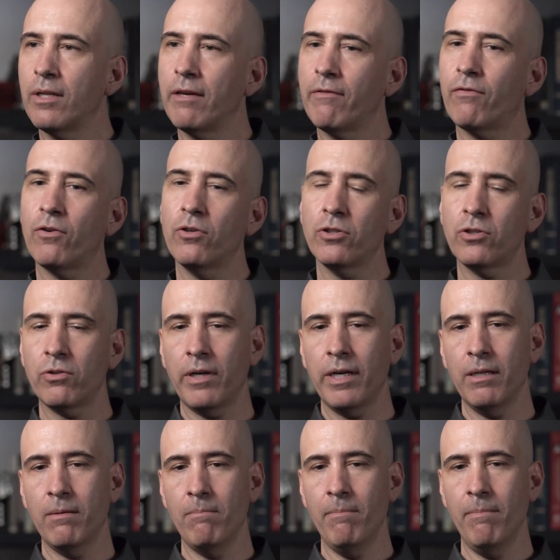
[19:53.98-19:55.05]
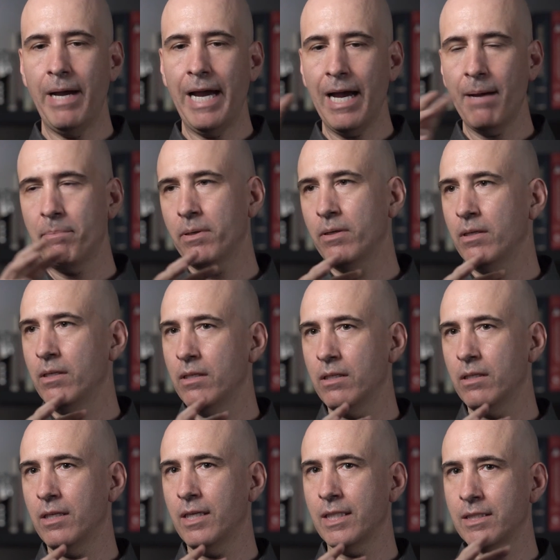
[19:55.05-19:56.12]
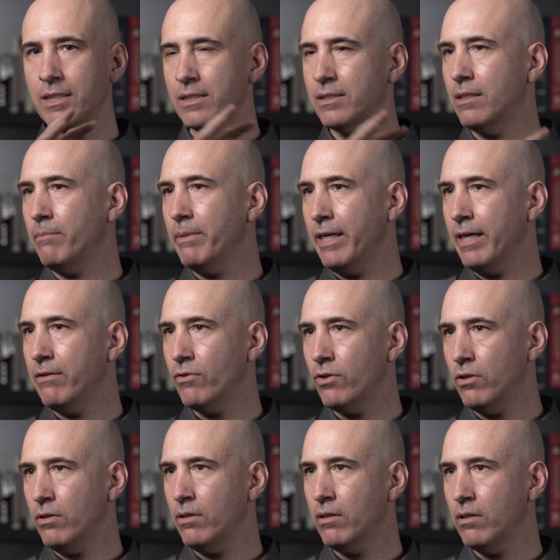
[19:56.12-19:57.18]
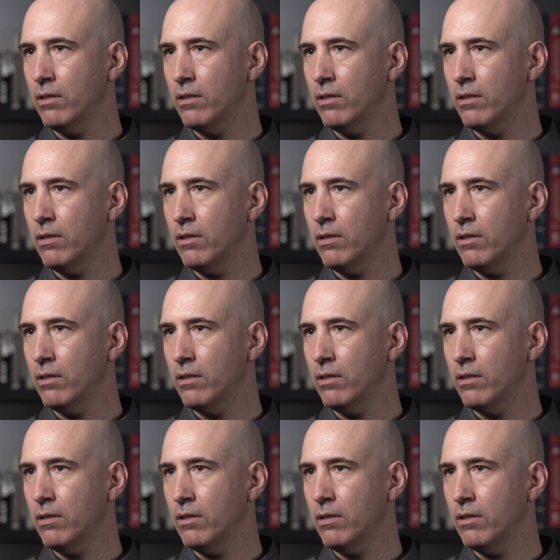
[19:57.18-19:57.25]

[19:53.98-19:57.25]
So do they first try to map existing behavior?